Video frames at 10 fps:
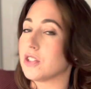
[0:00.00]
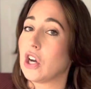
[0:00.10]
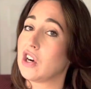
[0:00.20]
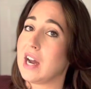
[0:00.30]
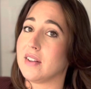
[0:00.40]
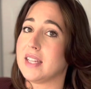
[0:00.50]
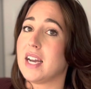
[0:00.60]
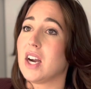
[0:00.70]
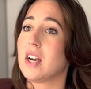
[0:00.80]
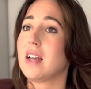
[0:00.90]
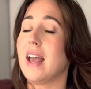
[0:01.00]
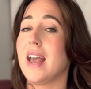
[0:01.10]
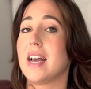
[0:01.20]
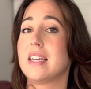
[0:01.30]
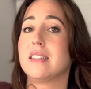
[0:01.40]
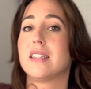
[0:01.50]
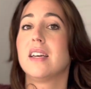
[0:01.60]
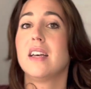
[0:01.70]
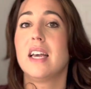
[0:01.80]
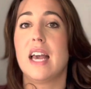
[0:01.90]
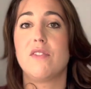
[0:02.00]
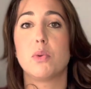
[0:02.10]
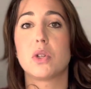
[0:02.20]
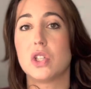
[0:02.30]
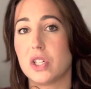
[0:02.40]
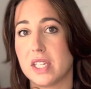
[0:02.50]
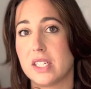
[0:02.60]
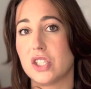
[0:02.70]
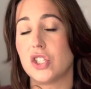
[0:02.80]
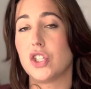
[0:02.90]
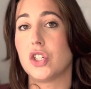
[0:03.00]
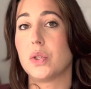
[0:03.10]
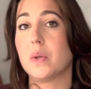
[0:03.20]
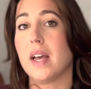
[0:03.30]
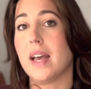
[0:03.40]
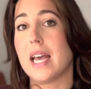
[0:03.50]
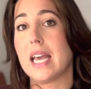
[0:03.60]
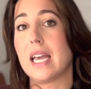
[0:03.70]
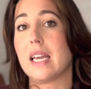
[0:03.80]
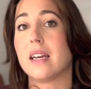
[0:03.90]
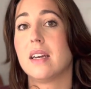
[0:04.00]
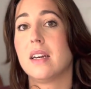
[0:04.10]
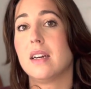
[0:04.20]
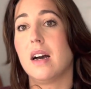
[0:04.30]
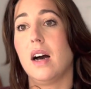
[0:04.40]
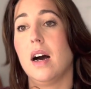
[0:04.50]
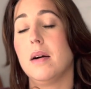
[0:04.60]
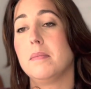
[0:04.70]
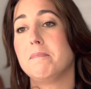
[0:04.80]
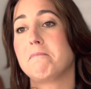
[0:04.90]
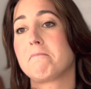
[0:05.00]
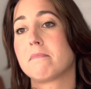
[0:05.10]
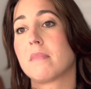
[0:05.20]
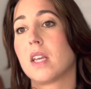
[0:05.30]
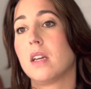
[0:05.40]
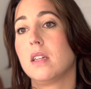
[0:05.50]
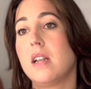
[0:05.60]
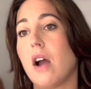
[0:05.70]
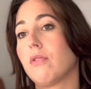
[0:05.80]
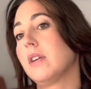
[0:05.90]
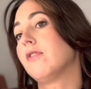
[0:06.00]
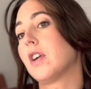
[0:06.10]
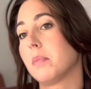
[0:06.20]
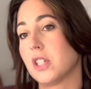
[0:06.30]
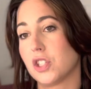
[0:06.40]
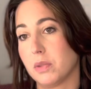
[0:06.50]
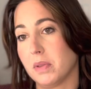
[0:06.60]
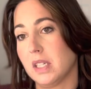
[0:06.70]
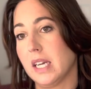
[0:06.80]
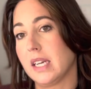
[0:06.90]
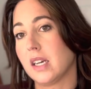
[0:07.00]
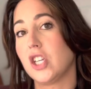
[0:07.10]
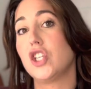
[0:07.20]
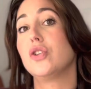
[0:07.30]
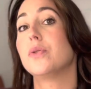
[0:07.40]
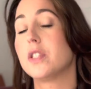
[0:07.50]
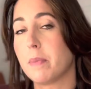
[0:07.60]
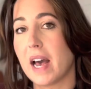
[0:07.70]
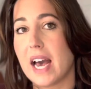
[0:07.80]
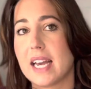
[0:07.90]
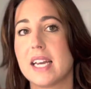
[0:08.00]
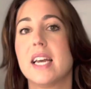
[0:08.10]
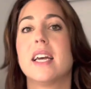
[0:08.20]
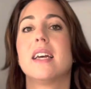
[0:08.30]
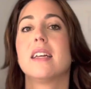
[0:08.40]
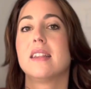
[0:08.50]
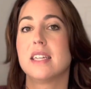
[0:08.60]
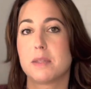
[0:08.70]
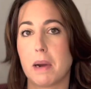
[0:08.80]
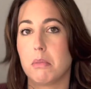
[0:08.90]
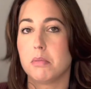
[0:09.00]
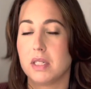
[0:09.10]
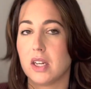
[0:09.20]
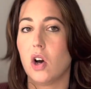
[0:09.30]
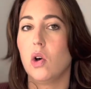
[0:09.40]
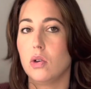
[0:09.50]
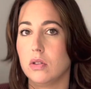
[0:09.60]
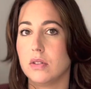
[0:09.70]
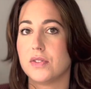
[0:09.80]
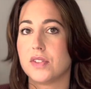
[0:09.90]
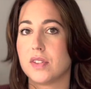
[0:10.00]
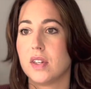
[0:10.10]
are out there, and if you were looking to do a, not refurbished, but like a used bag, this probably holds